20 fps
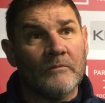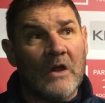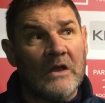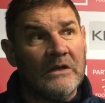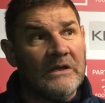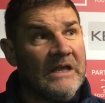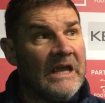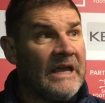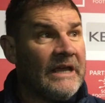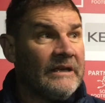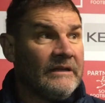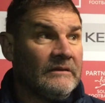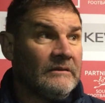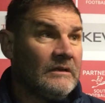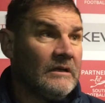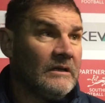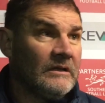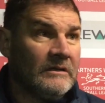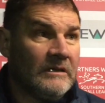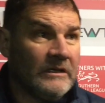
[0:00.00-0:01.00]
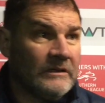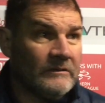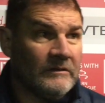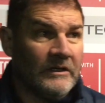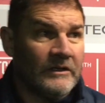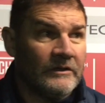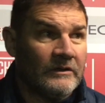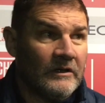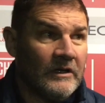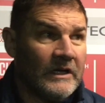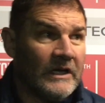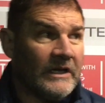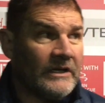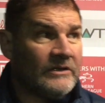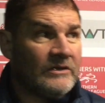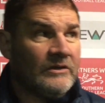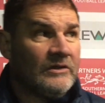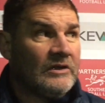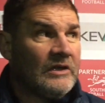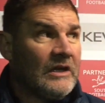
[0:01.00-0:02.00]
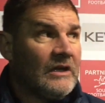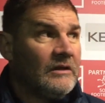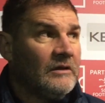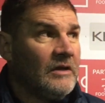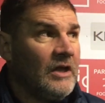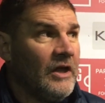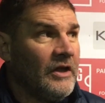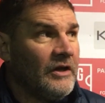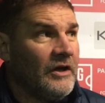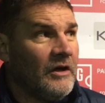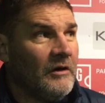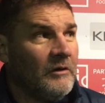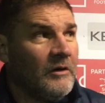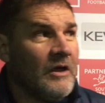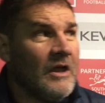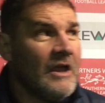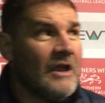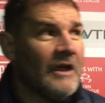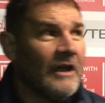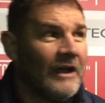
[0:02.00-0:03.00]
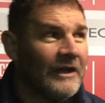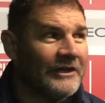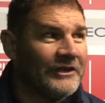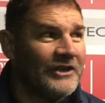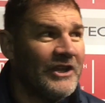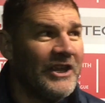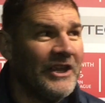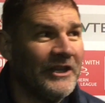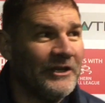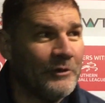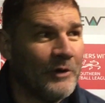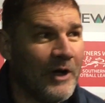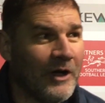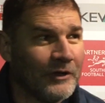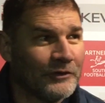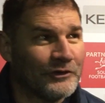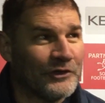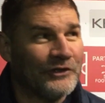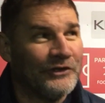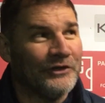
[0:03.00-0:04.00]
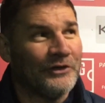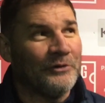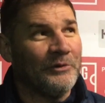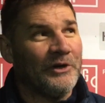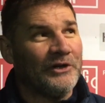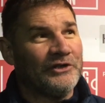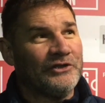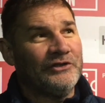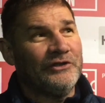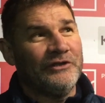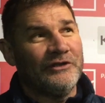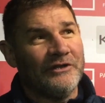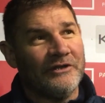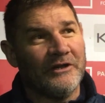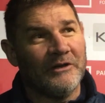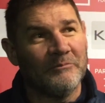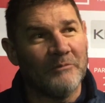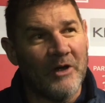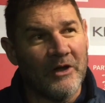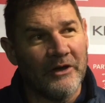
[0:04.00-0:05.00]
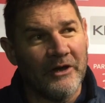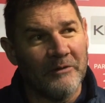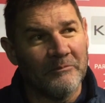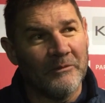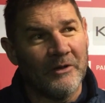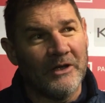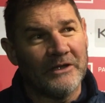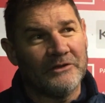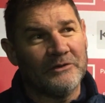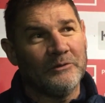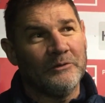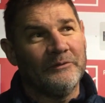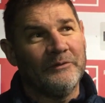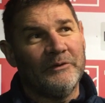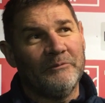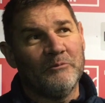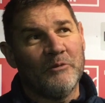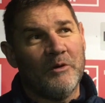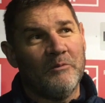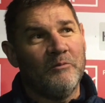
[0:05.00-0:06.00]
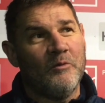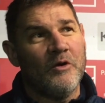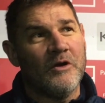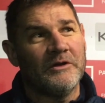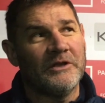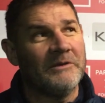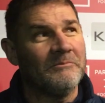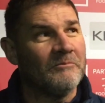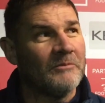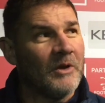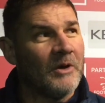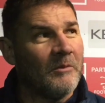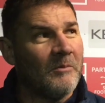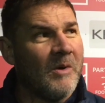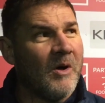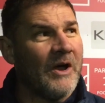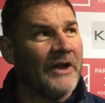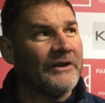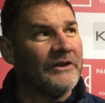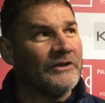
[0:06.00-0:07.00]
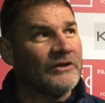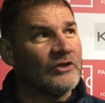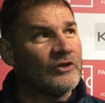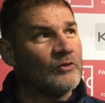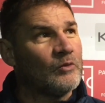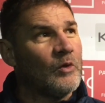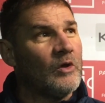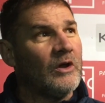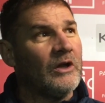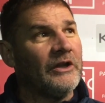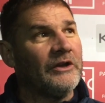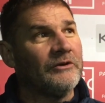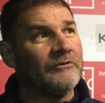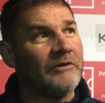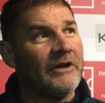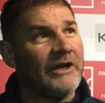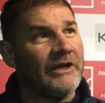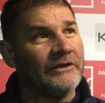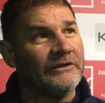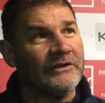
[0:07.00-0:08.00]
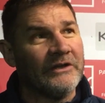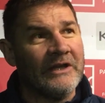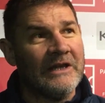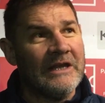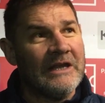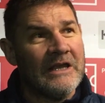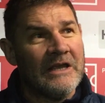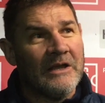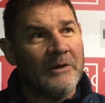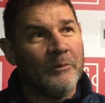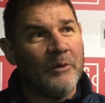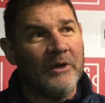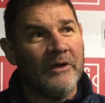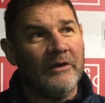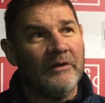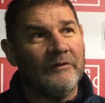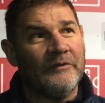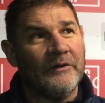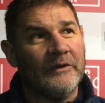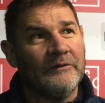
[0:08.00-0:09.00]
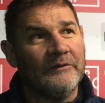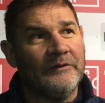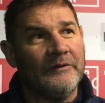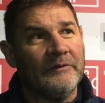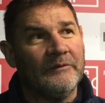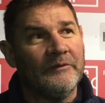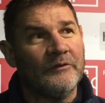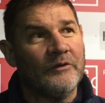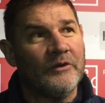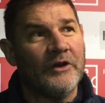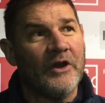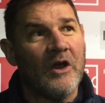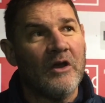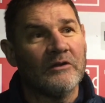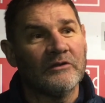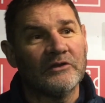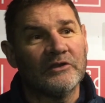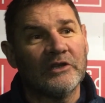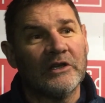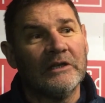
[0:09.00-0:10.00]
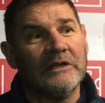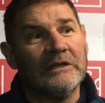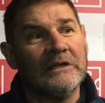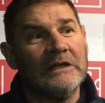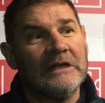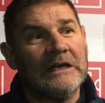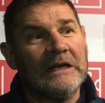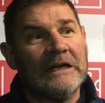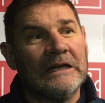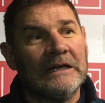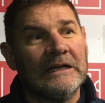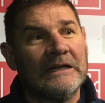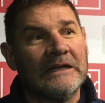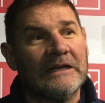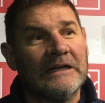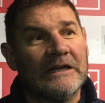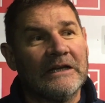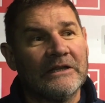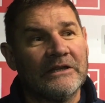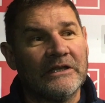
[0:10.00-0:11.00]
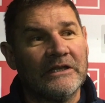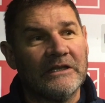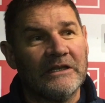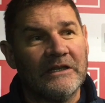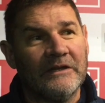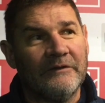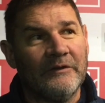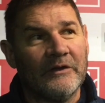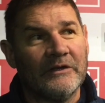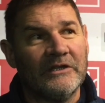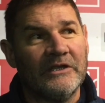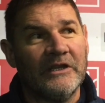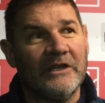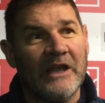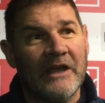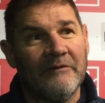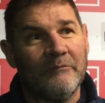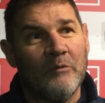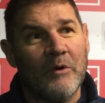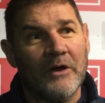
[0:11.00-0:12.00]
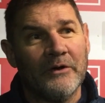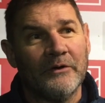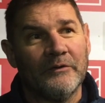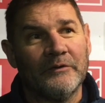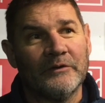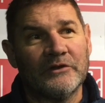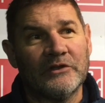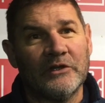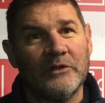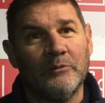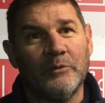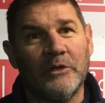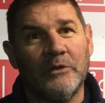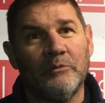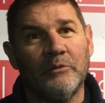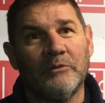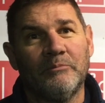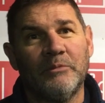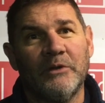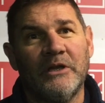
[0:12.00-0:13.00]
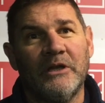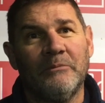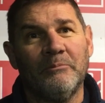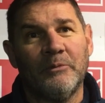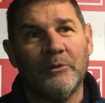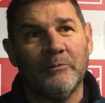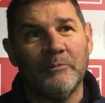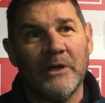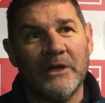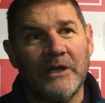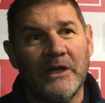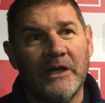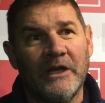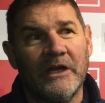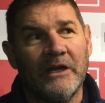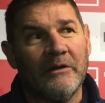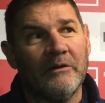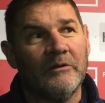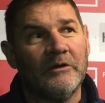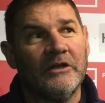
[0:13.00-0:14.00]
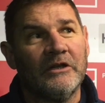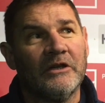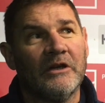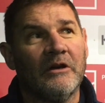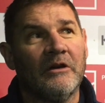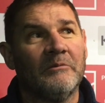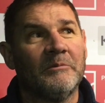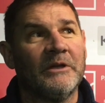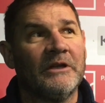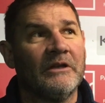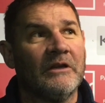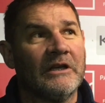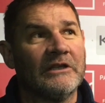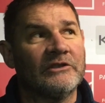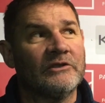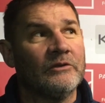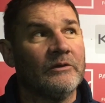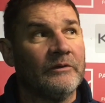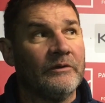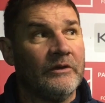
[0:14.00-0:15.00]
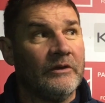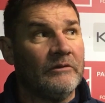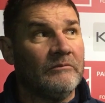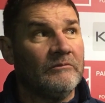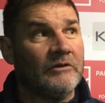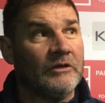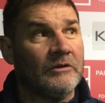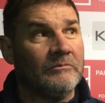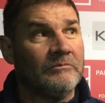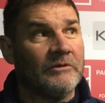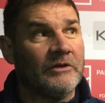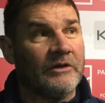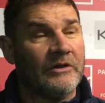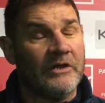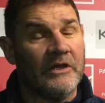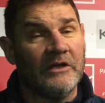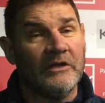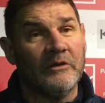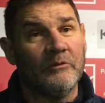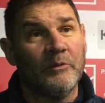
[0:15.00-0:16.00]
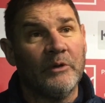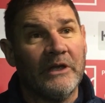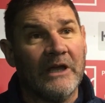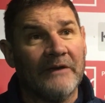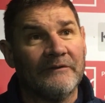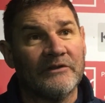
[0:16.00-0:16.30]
Yeah, and like, as you say, I can hear you asking the question, and I'm like sort of my mind is swirling around for an answer. I think if I did have one, obviously we would be implementing it. The thing that we have